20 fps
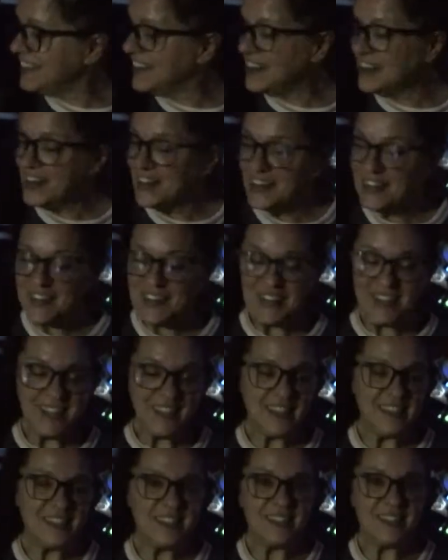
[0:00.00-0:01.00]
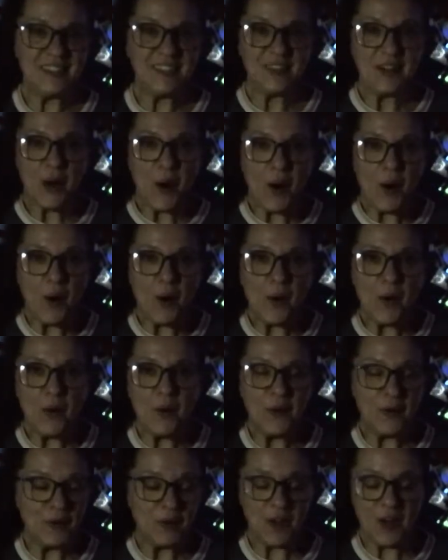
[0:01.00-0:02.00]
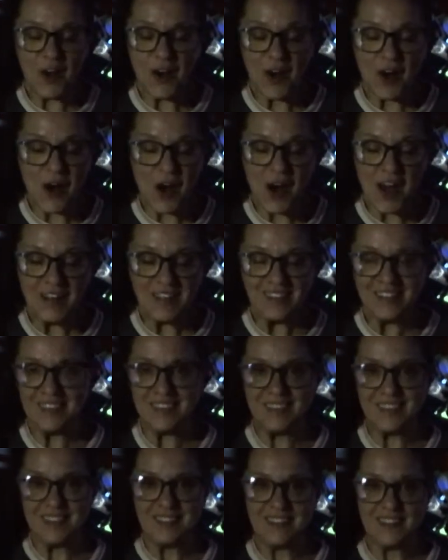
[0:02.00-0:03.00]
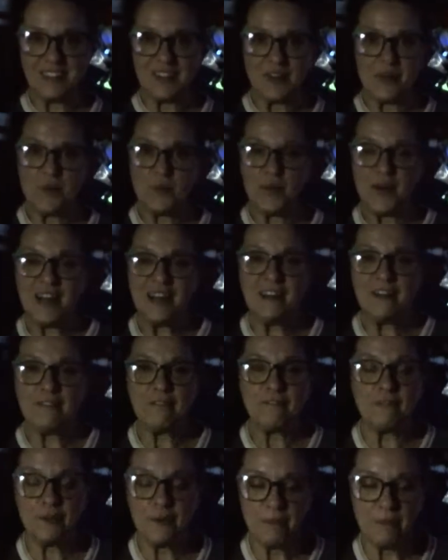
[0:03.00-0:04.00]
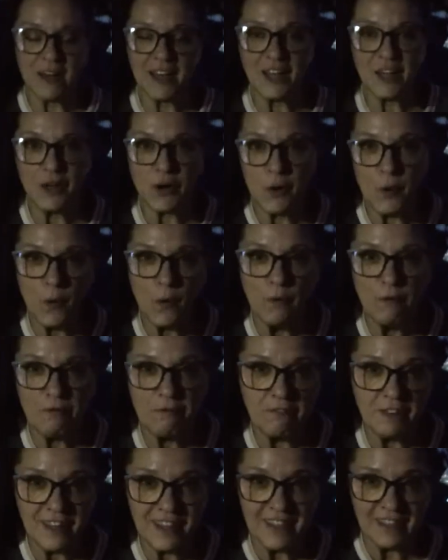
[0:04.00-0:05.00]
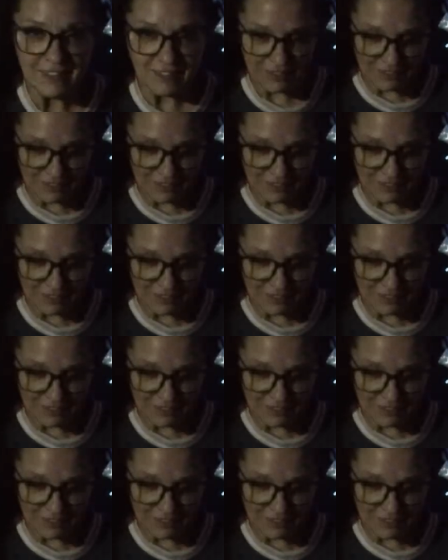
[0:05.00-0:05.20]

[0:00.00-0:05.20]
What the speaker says: there, all hot, waiting for my cold feet.